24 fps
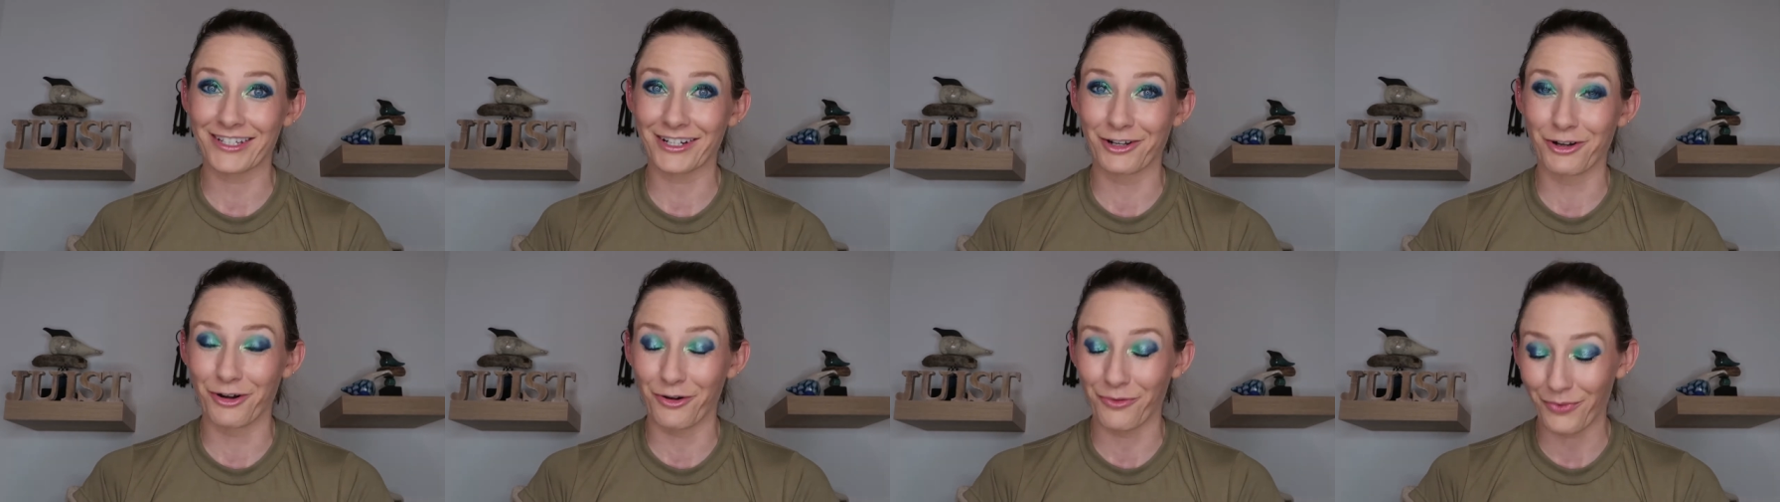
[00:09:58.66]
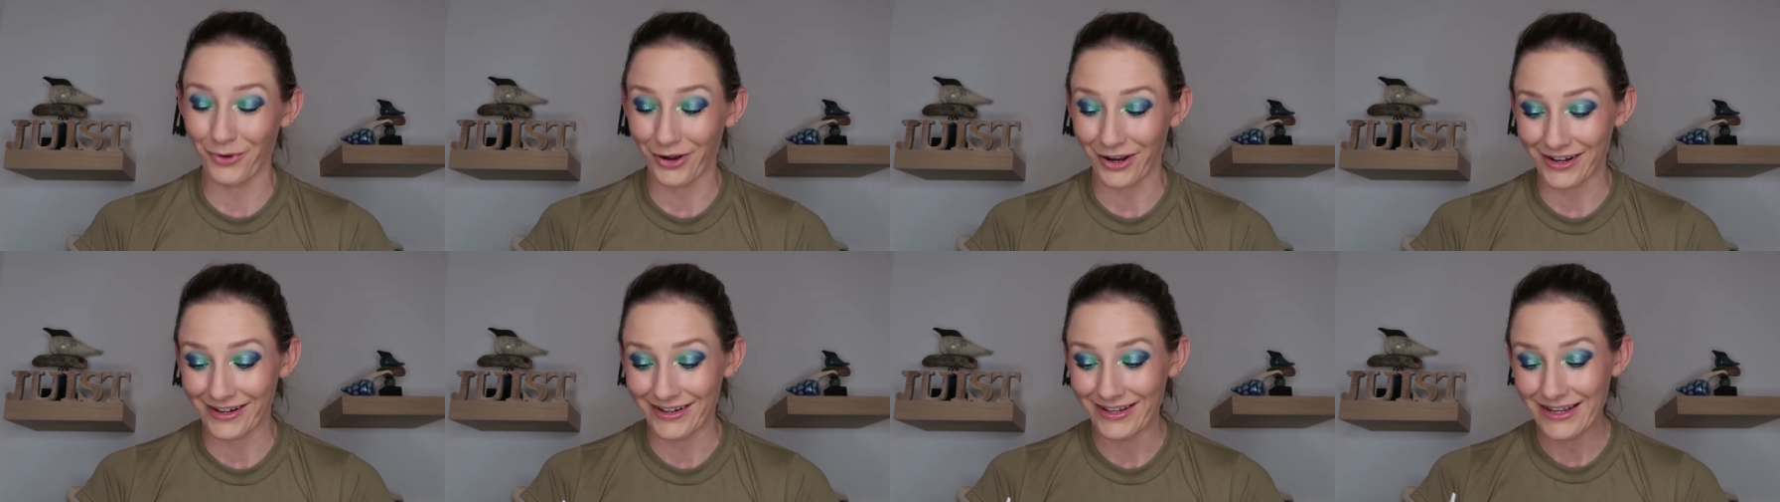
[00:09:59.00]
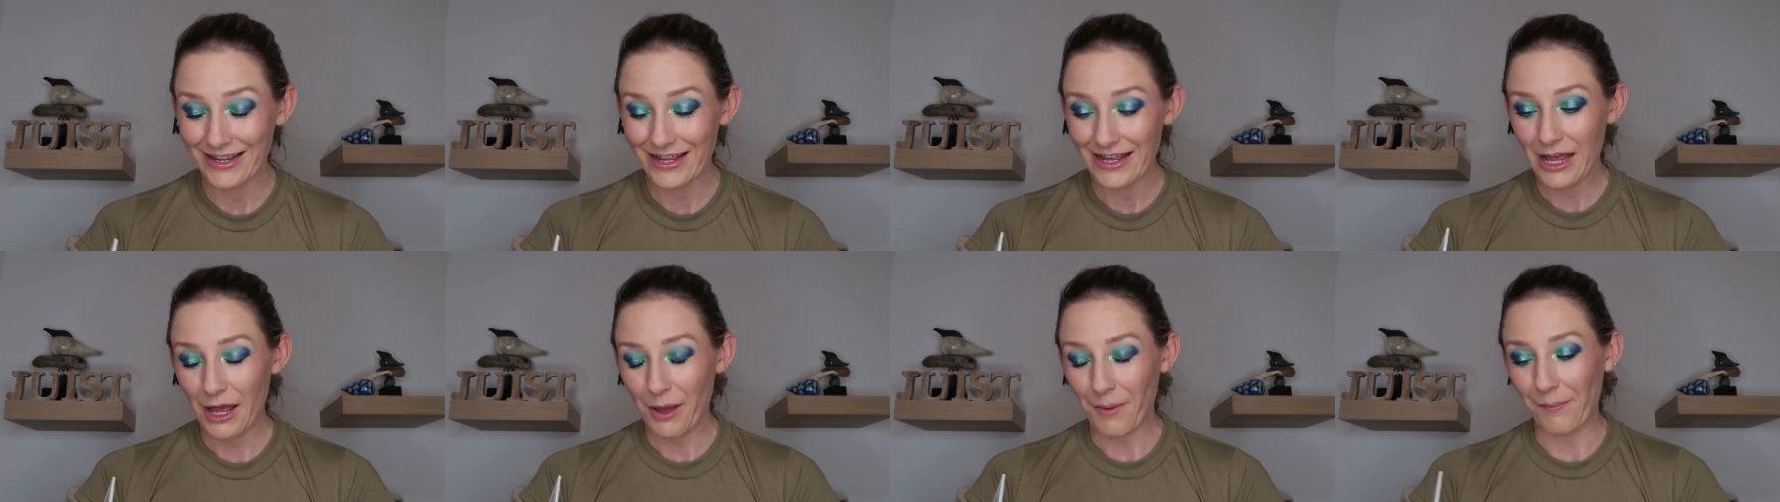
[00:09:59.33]
single one,
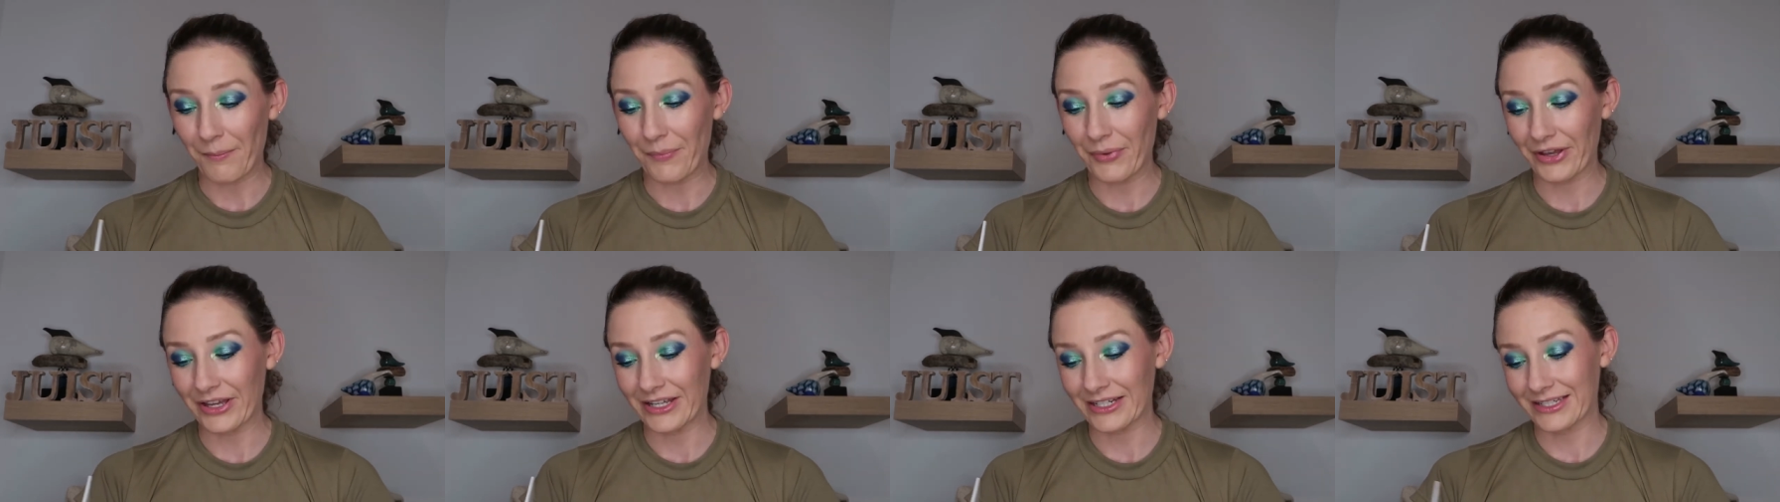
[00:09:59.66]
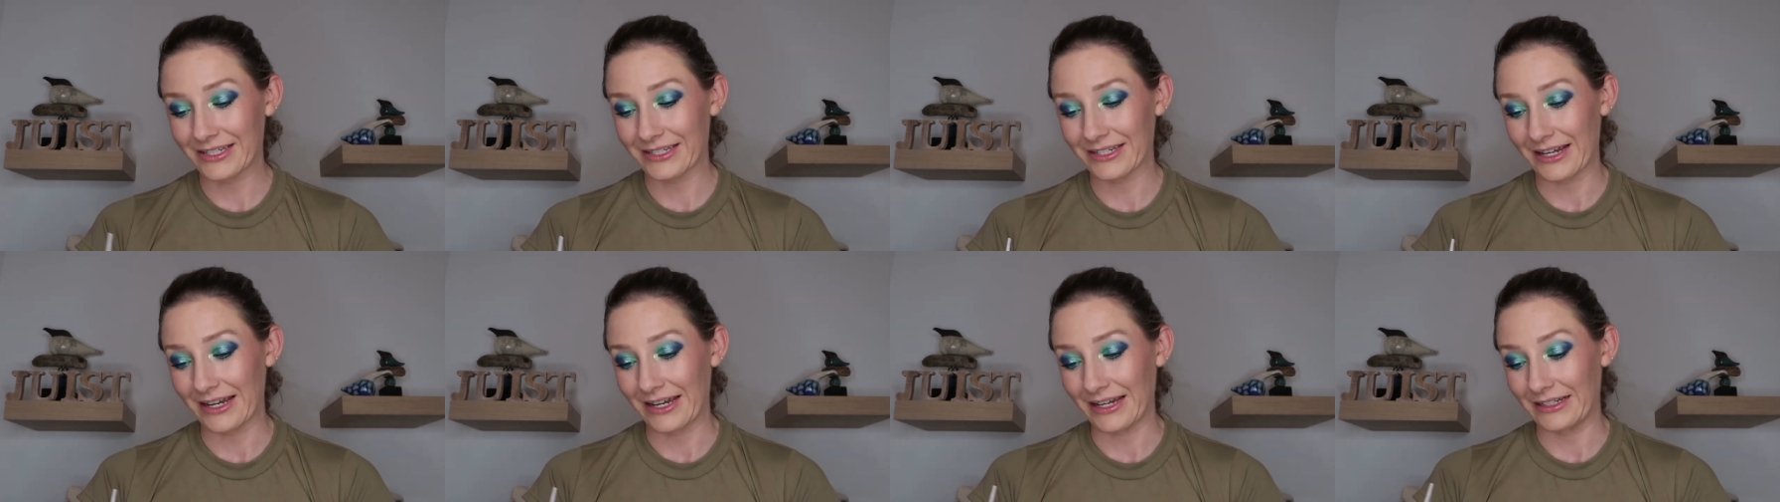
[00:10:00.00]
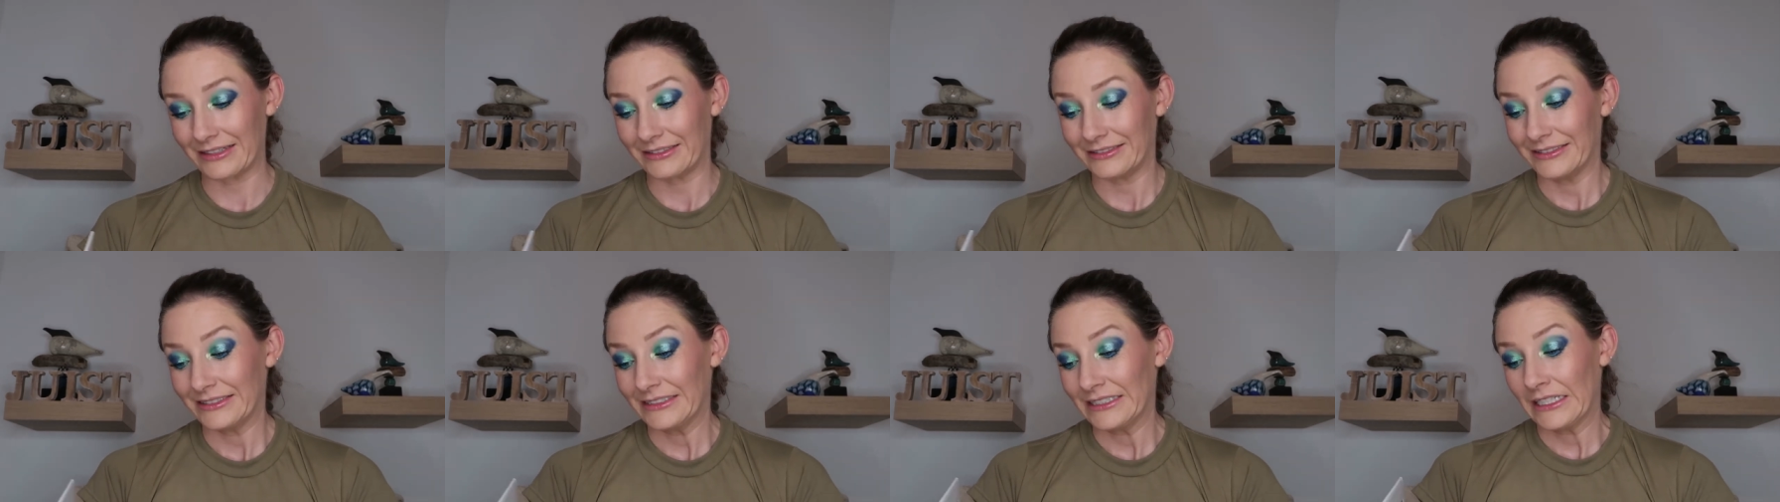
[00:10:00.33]
but
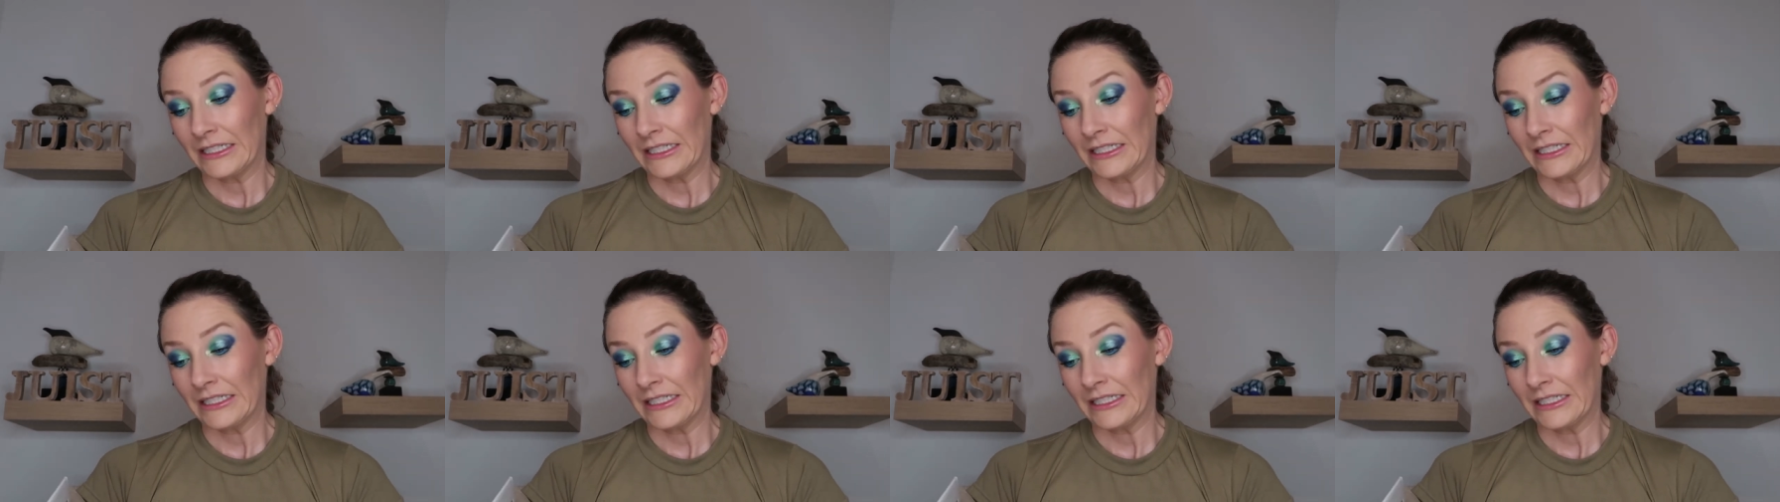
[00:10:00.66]
uh,